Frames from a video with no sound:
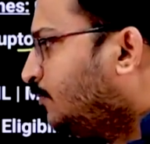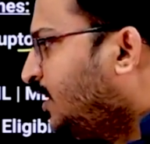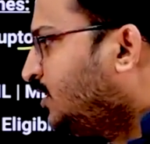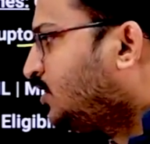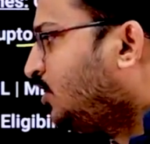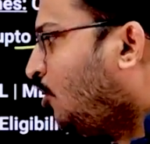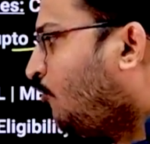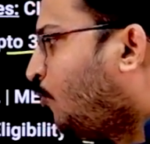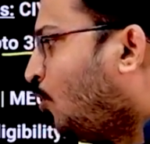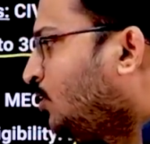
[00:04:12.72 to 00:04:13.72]
Ministry
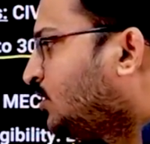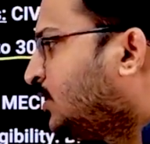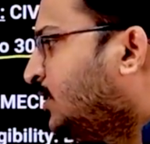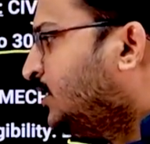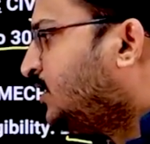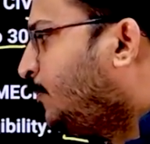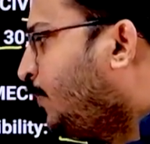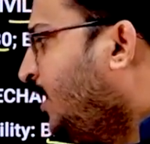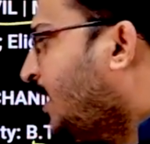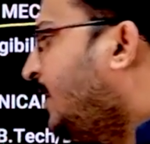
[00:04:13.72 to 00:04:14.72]
of Ports,
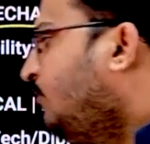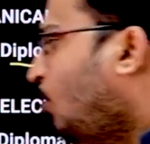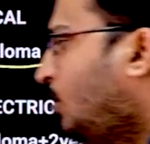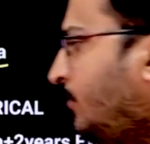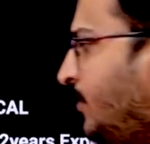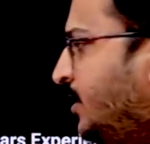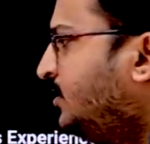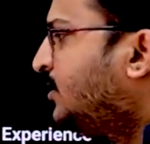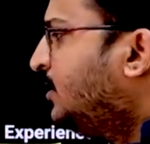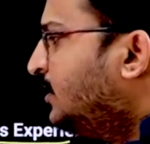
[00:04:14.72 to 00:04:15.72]
Shipping and
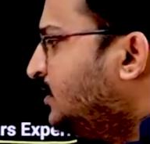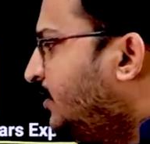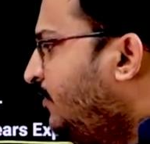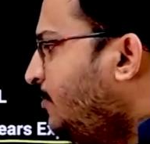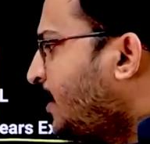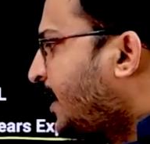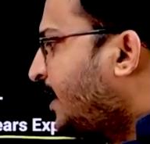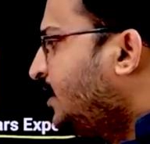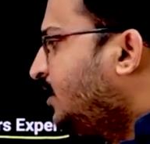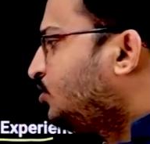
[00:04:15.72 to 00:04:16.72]
Waterways. Civil
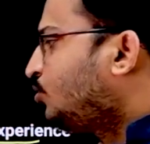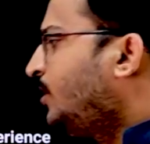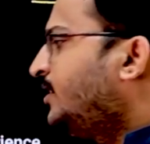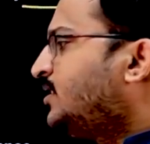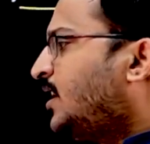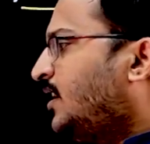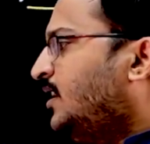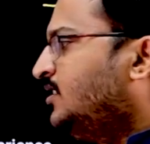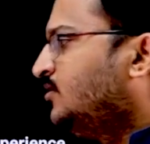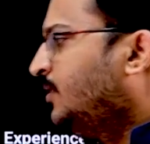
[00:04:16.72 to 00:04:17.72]
mechanical students are
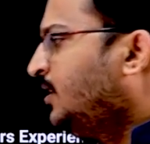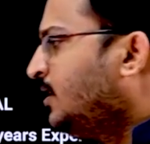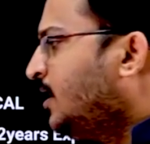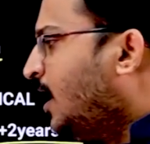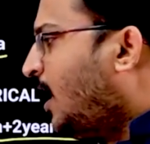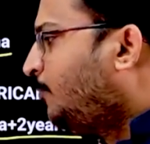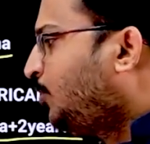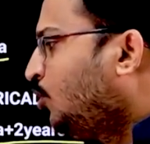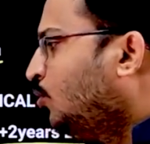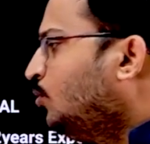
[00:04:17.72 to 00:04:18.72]
eligible up
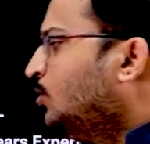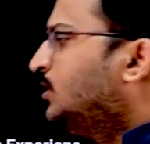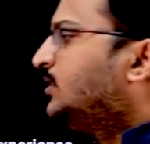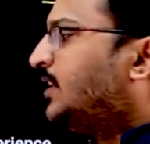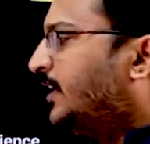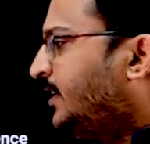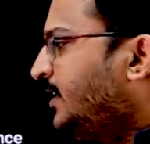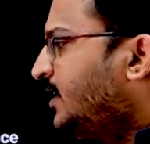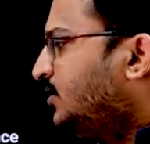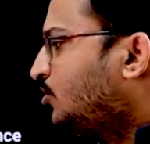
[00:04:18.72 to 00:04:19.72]
to 30
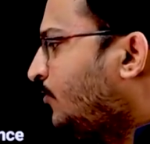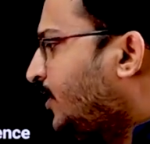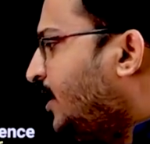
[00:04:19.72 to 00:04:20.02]
years of